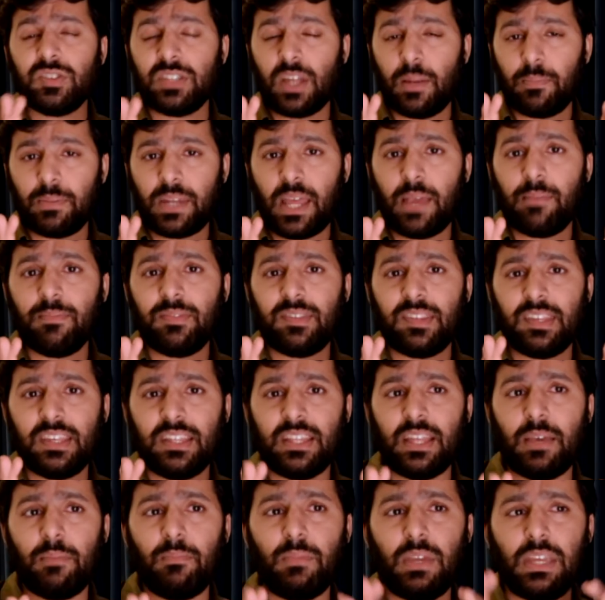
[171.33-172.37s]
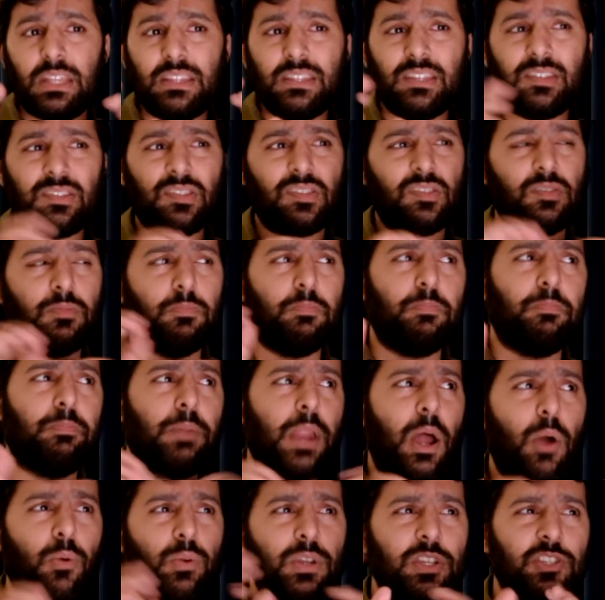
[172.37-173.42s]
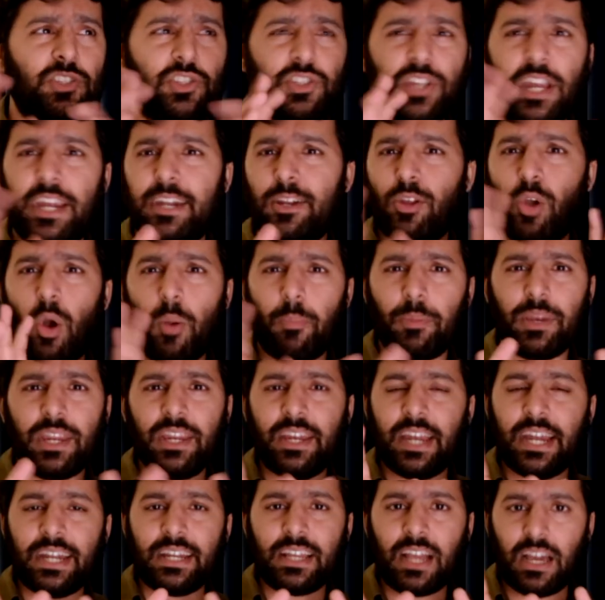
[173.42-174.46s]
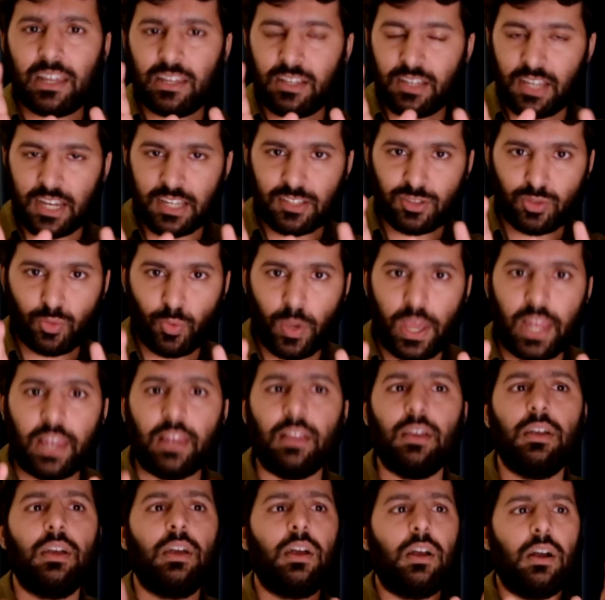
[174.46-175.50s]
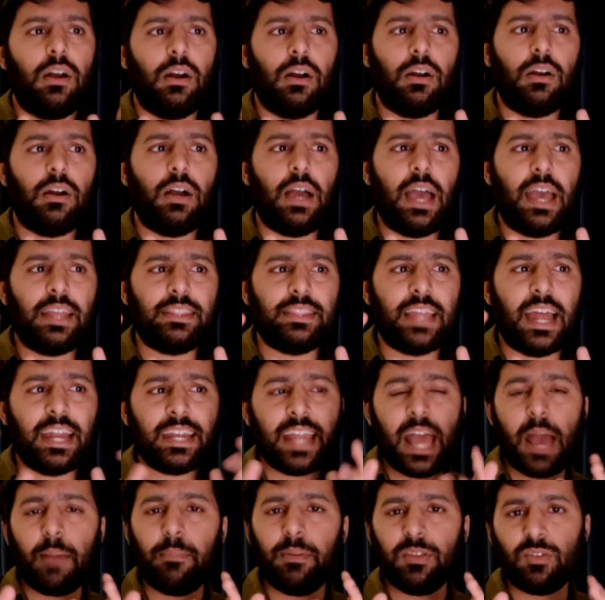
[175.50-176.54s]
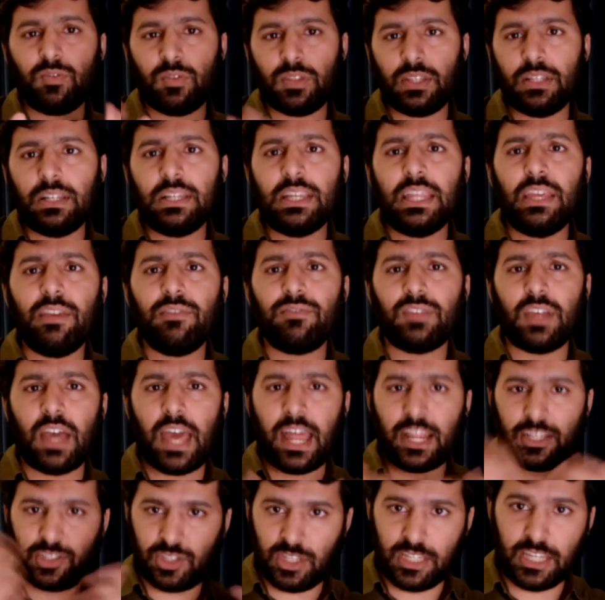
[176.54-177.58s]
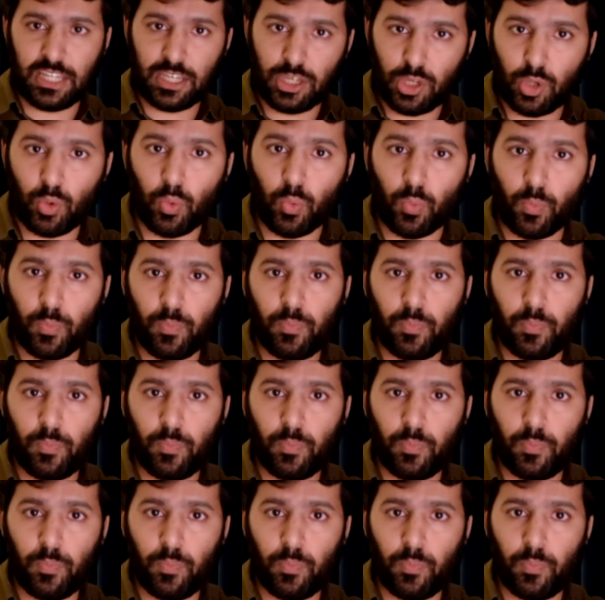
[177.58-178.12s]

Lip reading: sometimes see them in this brownish red, coppery red color as well. And that happens when the leaves are actually new.